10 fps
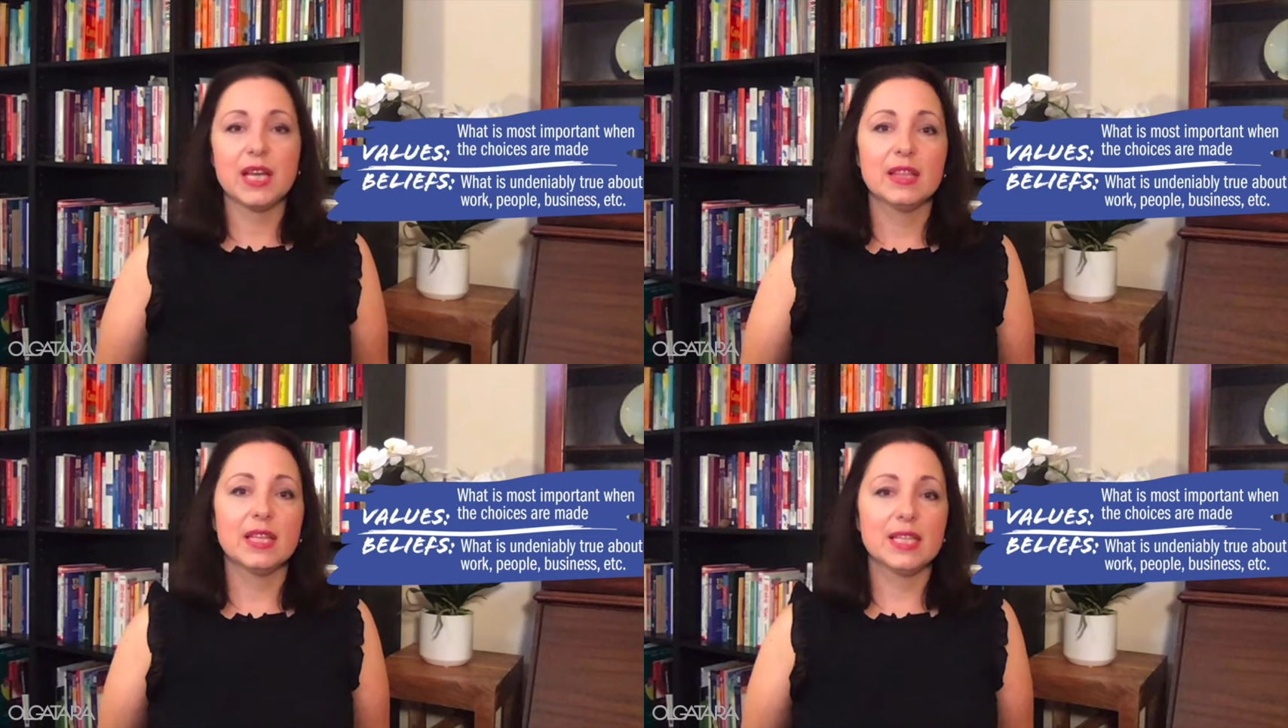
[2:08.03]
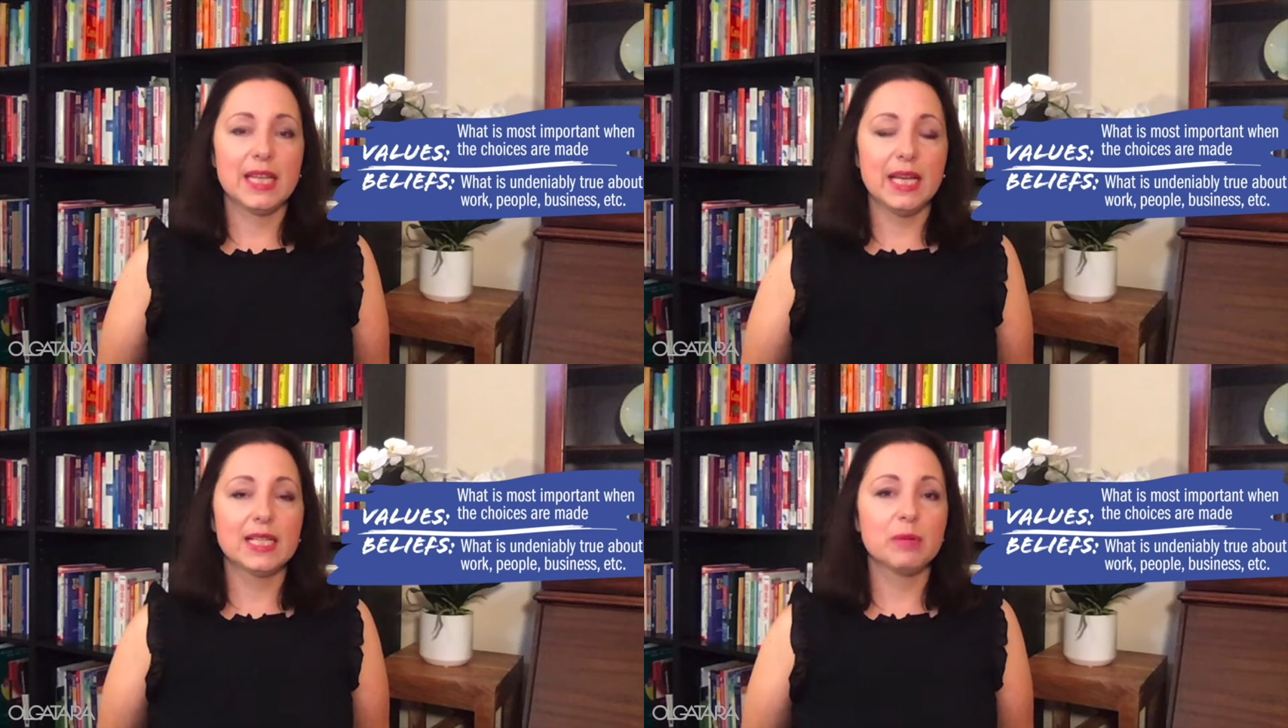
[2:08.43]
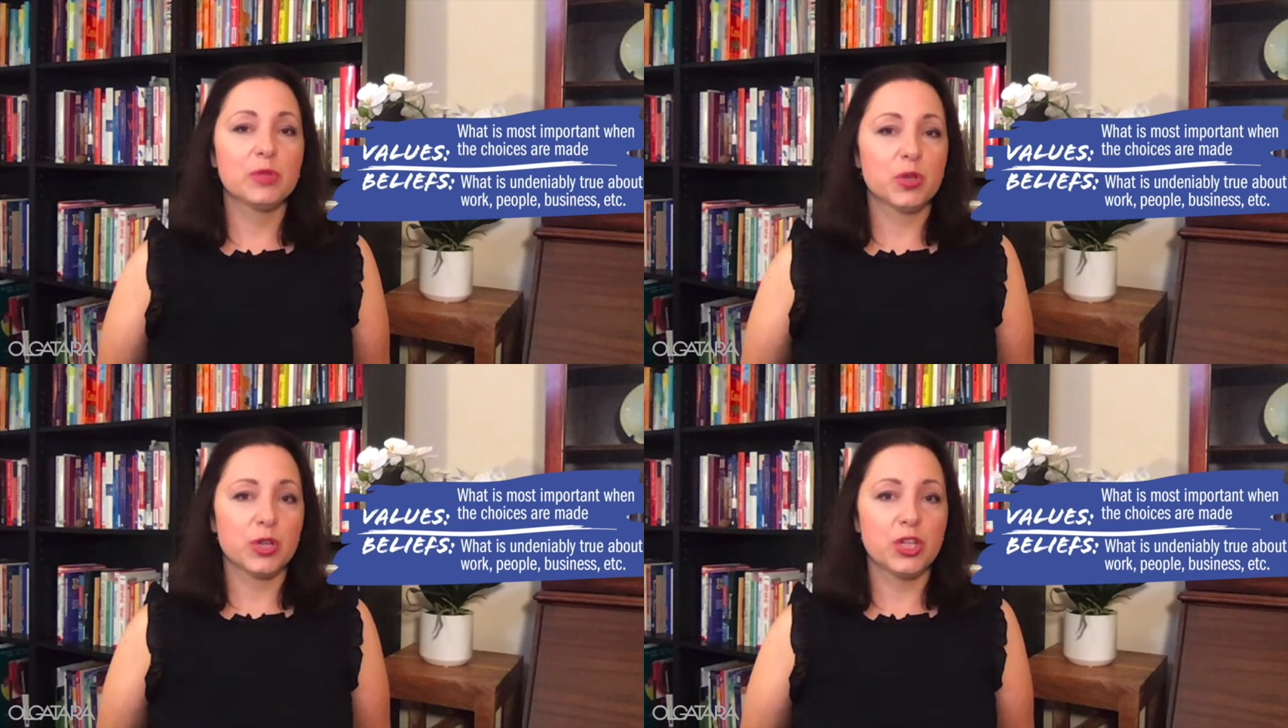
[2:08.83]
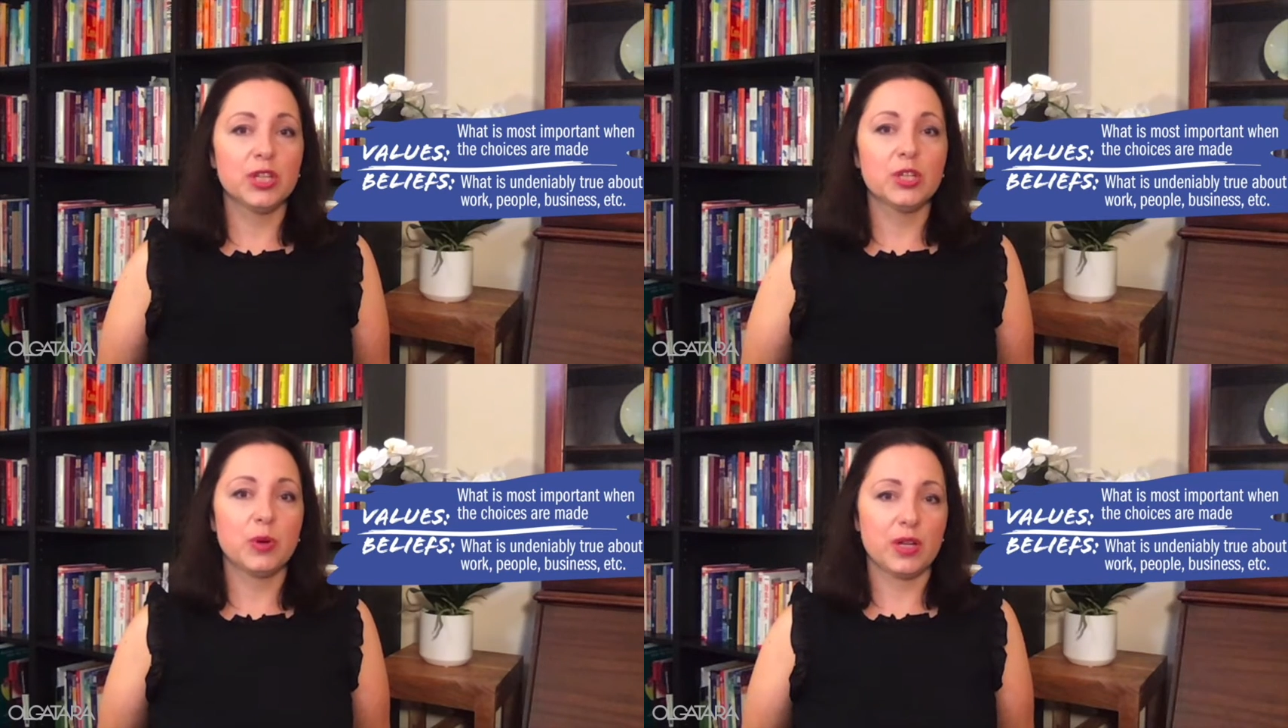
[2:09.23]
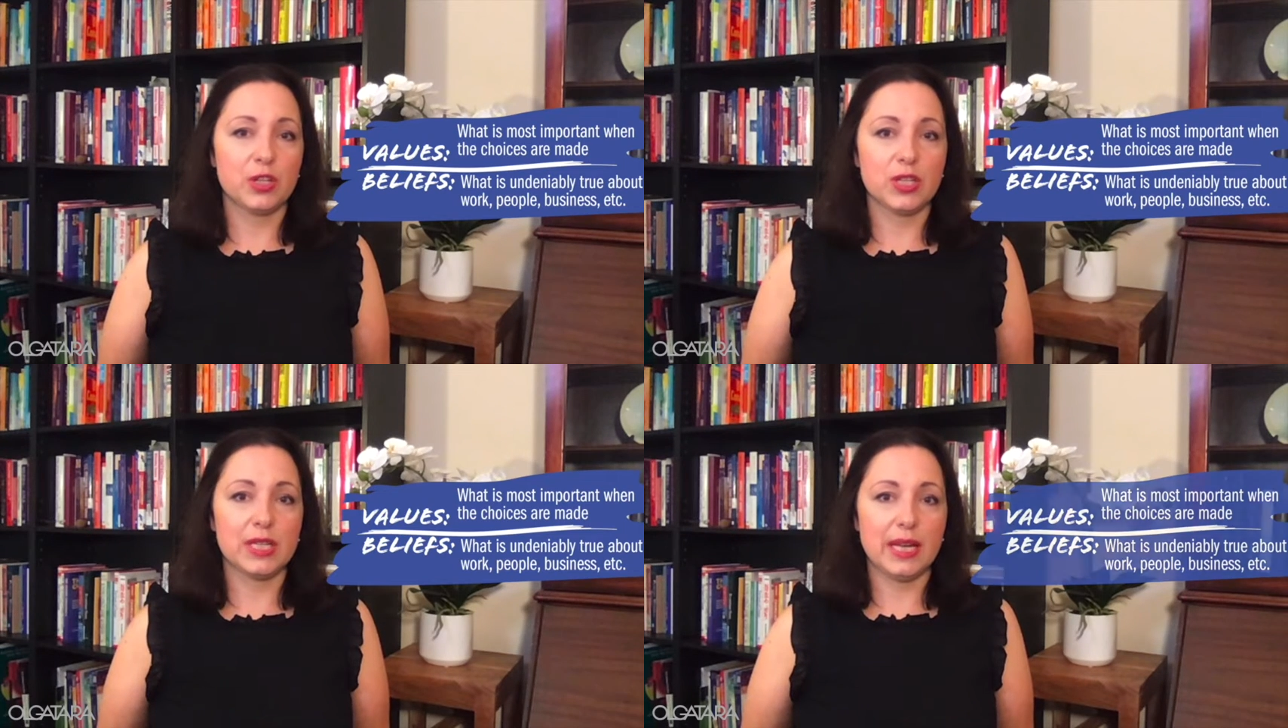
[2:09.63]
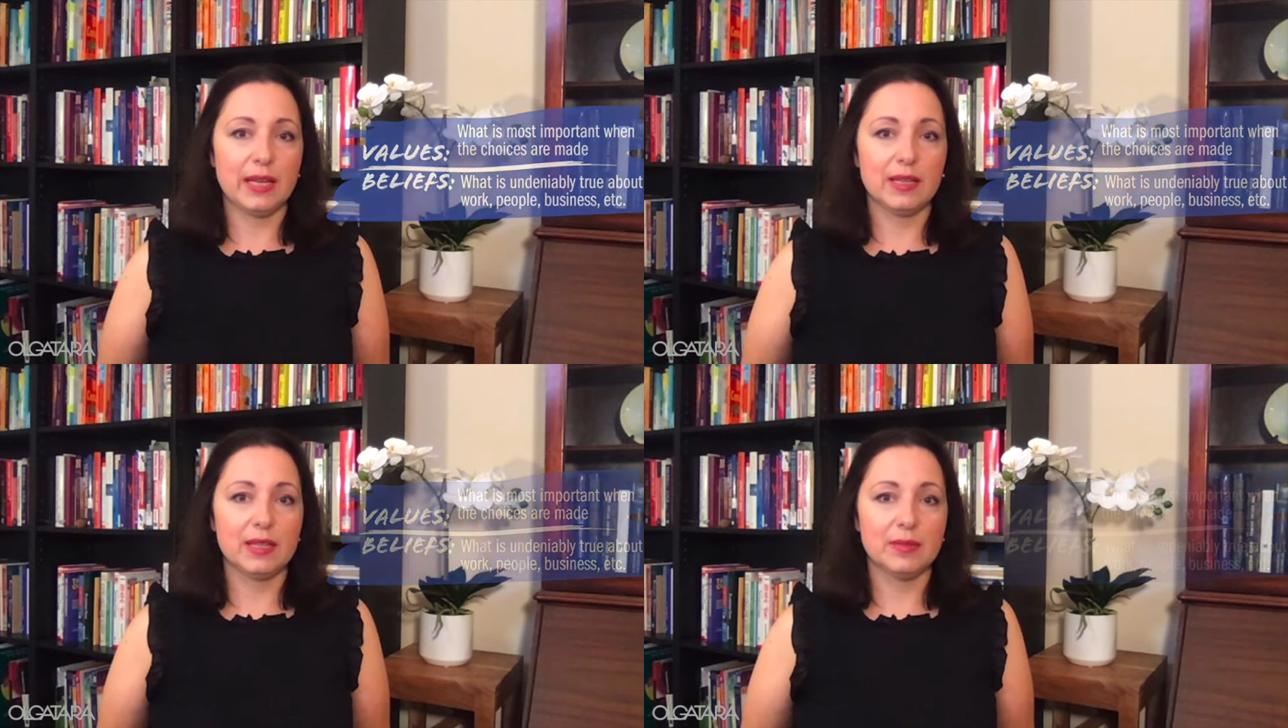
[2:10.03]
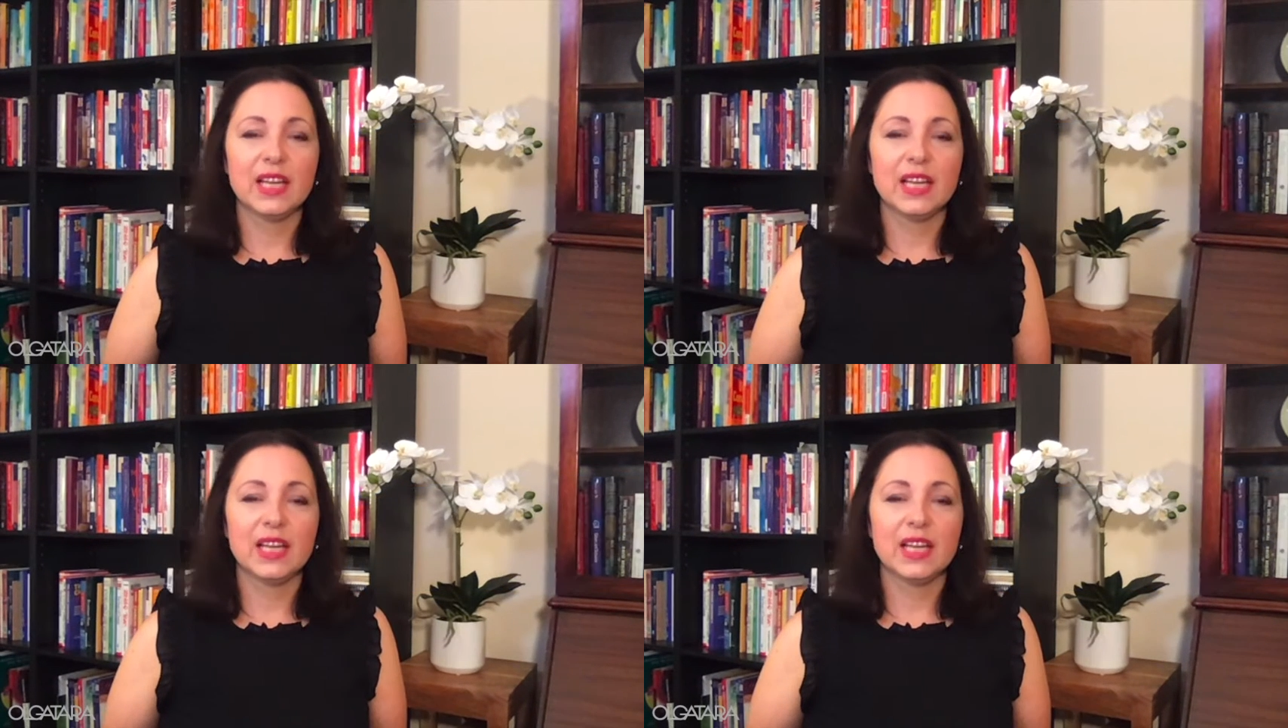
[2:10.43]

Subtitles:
that take some searching to understand.